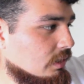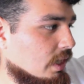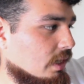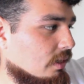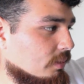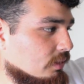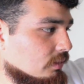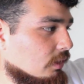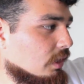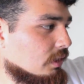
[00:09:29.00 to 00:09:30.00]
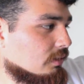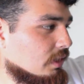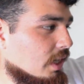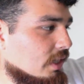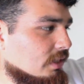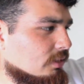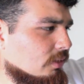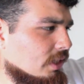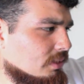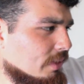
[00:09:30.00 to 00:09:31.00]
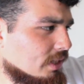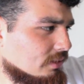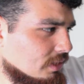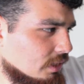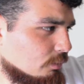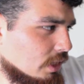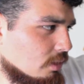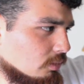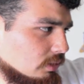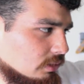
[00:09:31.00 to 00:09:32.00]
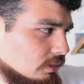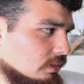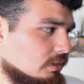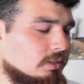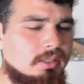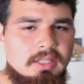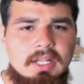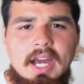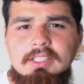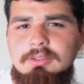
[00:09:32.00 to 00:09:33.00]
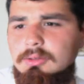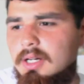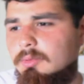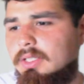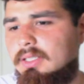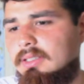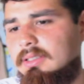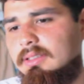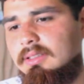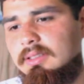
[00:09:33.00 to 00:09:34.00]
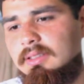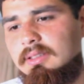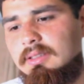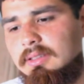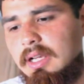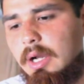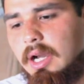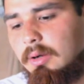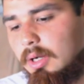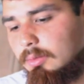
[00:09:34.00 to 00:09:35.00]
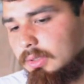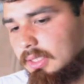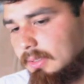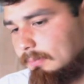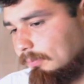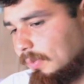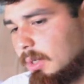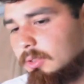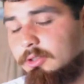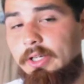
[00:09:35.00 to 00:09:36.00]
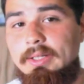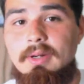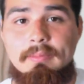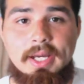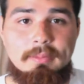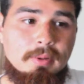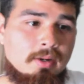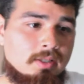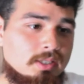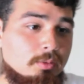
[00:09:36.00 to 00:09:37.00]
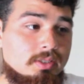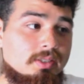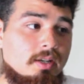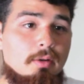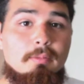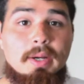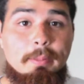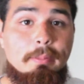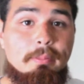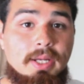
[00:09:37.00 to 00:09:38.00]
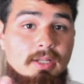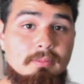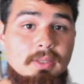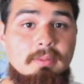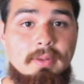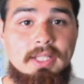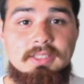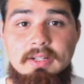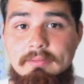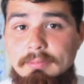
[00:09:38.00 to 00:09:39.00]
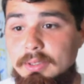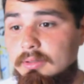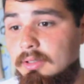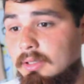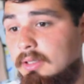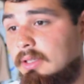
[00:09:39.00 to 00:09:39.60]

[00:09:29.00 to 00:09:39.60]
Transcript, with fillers: yeah, I mean, okay, so yeah, and this relates back to like when I was in high school, I wouldn't, I, I would, um, I would trade my bike parts, I would sell my, my complete bikes that I've built